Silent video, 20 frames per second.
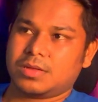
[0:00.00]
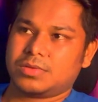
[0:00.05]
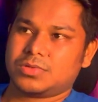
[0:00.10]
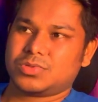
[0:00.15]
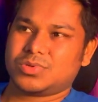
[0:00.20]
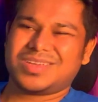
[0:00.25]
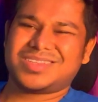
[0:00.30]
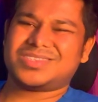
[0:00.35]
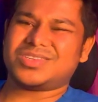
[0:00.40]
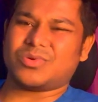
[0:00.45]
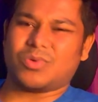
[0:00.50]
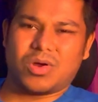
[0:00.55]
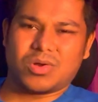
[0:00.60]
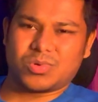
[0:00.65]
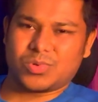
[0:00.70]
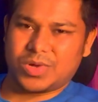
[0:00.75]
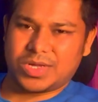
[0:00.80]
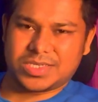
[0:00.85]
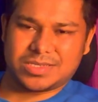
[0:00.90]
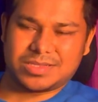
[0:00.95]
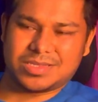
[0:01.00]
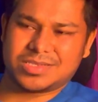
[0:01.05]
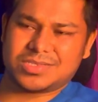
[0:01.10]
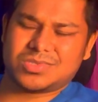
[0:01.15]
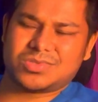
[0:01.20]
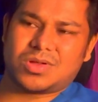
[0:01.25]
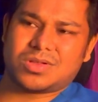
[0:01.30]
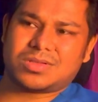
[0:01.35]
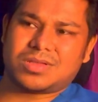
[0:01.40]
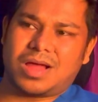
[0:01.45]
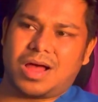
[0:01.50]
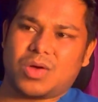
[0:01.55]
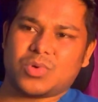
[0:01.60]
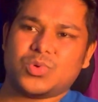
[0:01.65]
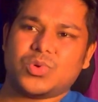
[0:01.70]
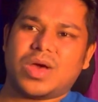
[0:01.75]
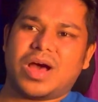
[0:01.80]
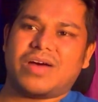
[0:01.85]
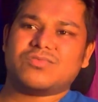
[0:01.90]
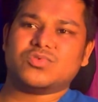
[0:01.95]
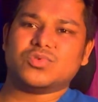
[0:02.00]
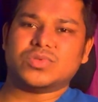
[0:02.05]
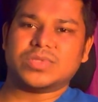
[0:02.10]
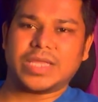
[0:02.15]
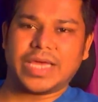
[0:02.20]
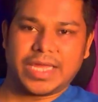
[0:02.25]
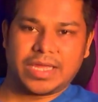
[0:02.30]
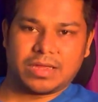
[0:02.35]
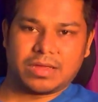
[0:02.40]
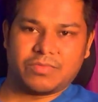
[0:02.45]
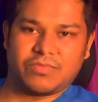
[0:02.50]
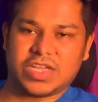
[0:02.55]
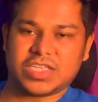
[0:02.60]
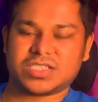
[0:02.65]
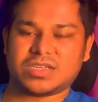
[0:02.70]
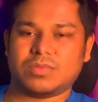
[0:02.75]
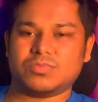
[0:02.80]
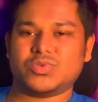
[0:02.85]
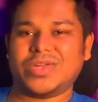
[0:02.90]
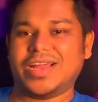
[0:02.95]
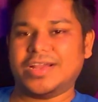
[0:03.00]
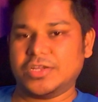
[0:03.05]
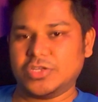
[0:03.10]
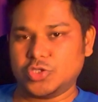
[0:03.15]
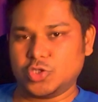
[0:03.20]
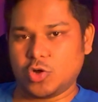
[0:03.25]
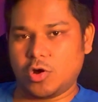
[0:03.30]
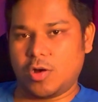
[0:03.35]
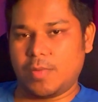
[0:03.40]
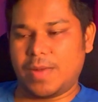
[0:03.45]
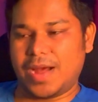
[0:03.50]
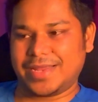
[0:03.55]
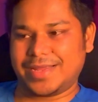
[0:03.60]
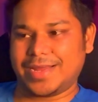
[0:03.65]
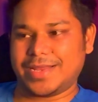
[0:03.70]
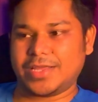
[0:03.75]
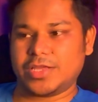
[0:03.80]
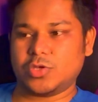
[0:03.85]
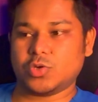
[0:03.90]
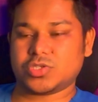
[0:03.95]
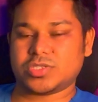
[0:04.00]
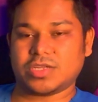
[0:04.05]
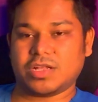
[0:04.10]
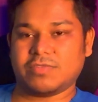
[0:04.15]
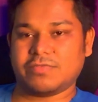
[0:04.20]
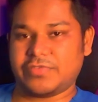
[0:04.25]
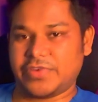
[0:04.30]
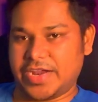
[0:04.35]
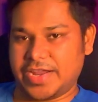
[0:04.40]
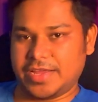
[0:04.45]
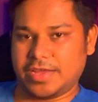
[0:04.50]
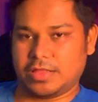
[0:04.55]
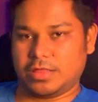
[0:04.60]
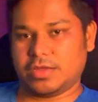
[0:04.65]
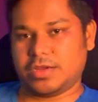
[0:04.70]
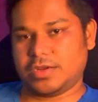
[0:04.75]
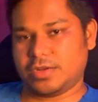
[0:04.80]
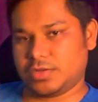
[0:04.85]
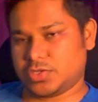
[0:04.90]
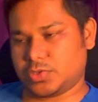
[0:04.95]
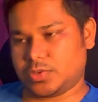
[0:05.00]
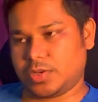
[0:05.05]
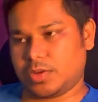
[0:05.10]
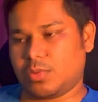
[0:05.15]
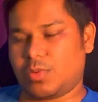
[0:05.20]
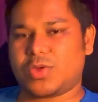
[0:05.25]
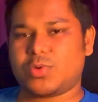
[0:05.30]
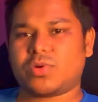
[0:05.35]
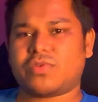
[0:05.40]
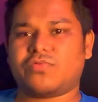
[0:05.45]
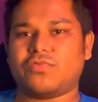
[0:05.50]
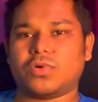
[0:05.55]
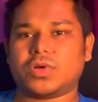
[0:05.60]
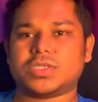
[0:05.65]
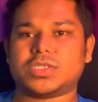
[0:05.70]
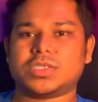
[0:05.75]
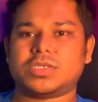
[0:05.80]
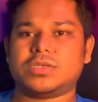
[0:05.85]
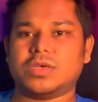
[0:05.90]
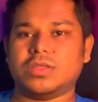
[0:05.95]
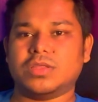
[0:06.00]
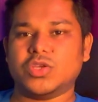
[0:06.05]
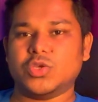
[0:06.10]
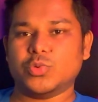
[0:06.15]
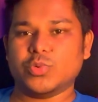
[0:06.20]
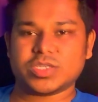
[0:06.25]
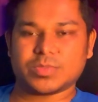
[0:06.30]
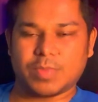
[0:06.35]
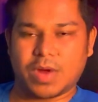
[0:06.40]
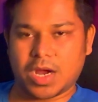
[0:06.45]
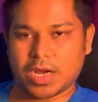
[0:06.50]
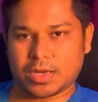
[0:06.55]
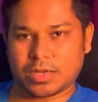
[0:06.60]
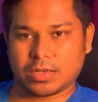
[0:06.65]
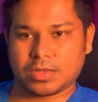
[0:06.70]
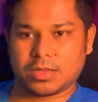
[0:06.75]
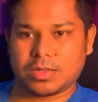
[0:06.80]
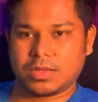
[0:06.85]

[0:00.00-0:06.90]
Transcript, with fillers: So it's a wrong question. This is not how you have to think when it's come to getting job and getting yourself ready in the industry. Why you are focusing in the US market?